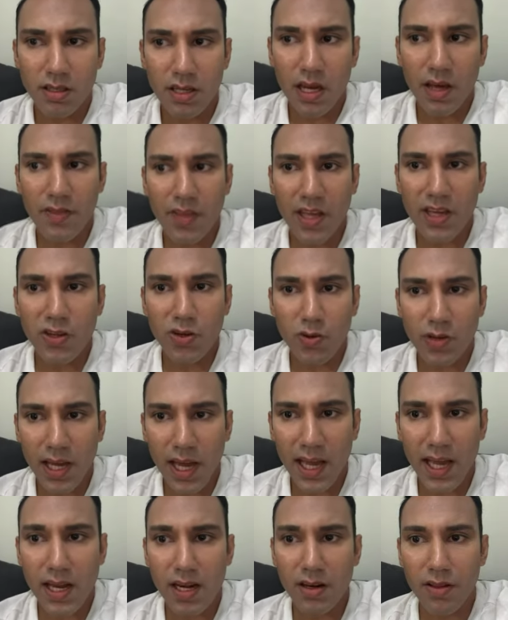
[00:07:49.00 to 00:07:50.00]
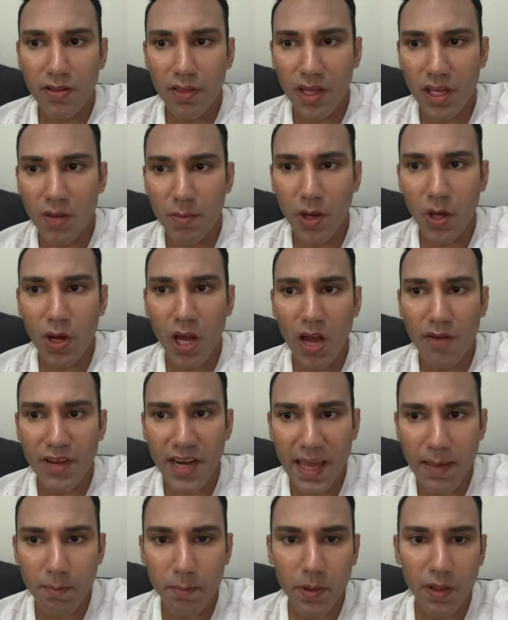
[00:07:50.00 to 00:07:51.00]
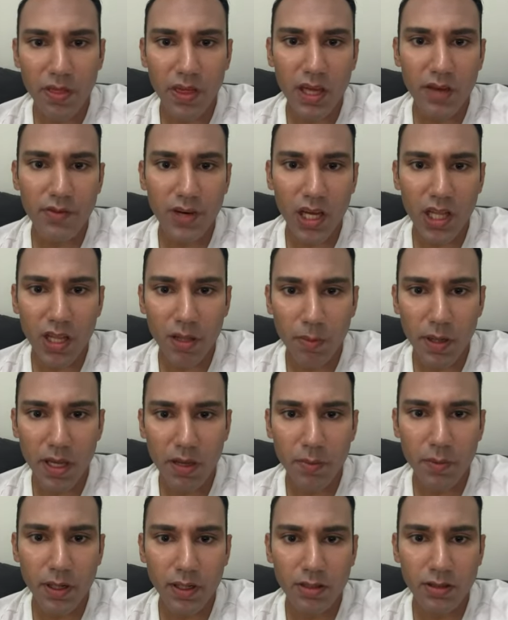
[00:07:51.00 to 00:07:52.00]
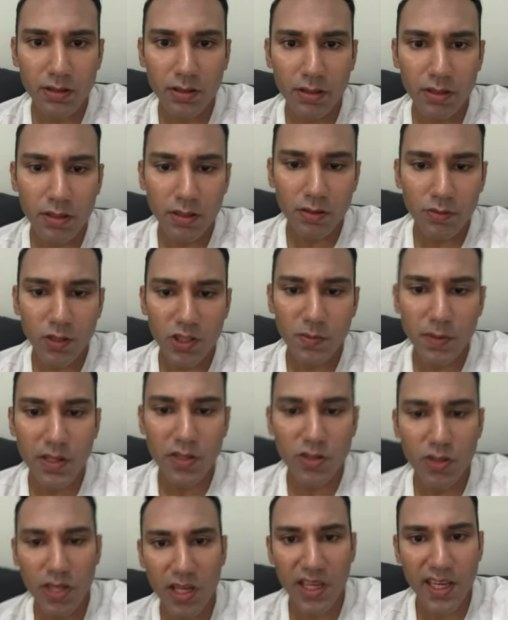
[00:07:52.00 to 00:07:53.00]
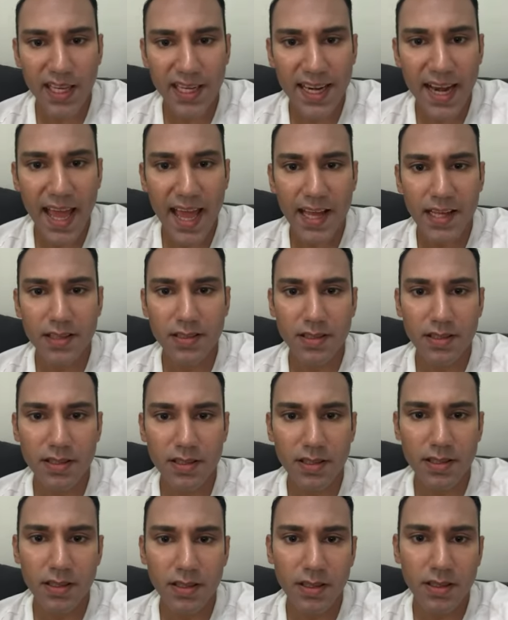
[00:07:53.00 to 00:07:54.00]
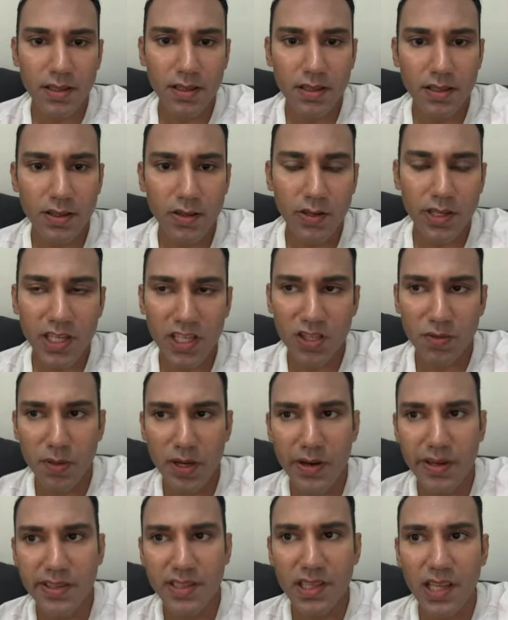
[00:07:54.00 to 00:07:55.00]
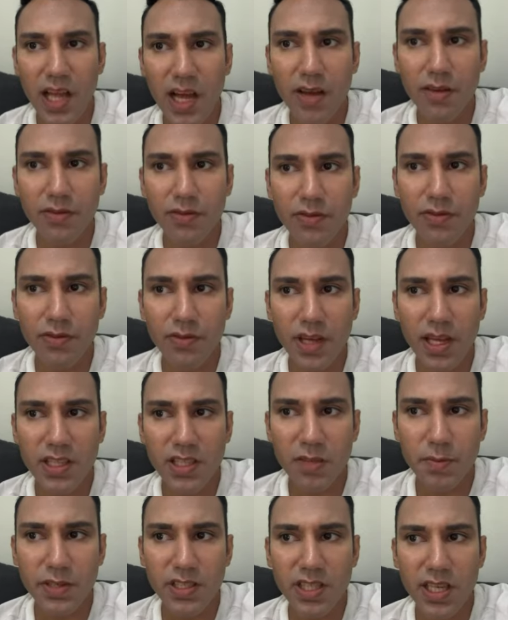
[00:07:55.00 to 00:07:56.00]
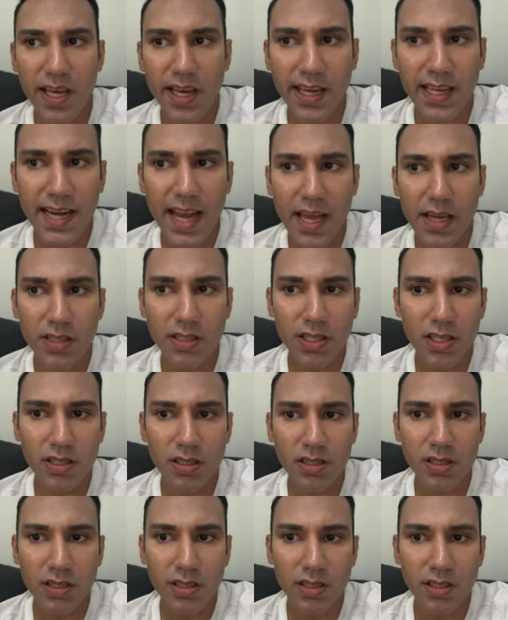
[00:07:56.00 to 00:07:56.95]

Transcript: And then you can think about having empathy for other people, which means you can connect, you can experience love, intimacy, a connection.